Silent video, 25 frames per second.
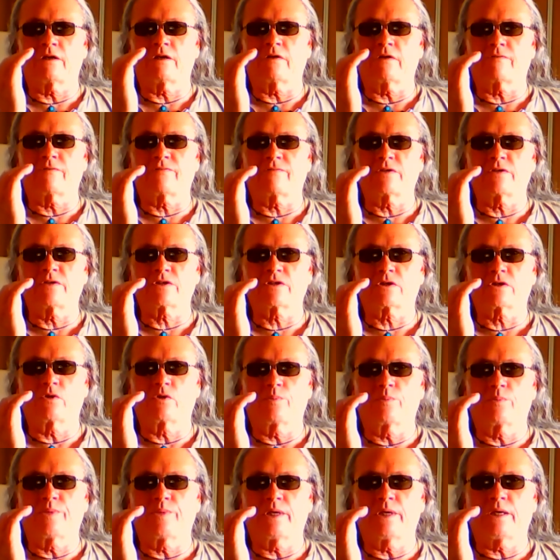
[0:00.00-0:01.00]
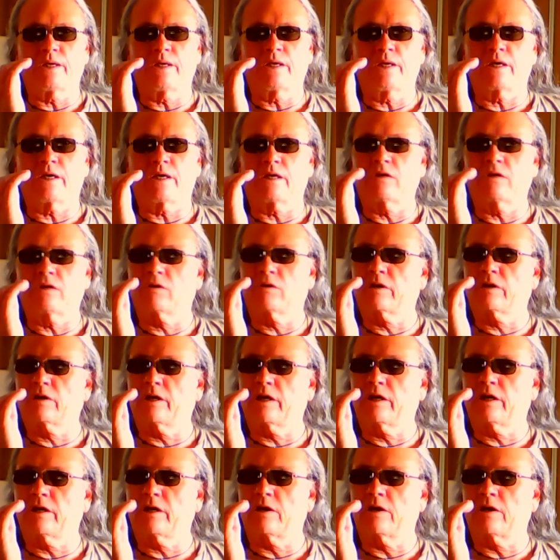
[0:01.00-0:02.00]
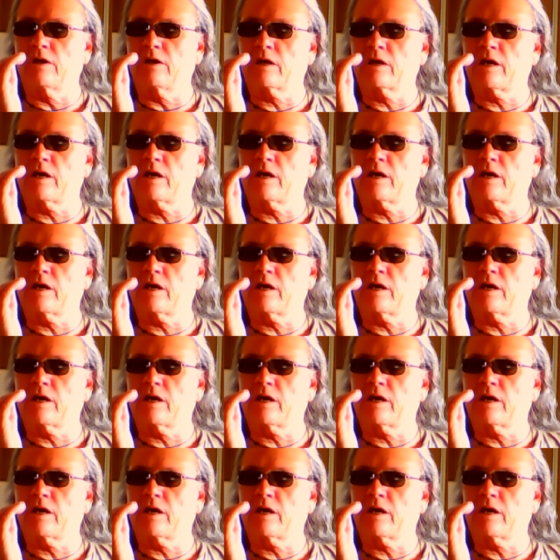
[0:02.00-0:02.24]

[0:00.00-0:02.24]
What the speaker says: your physical being, and you're going to get all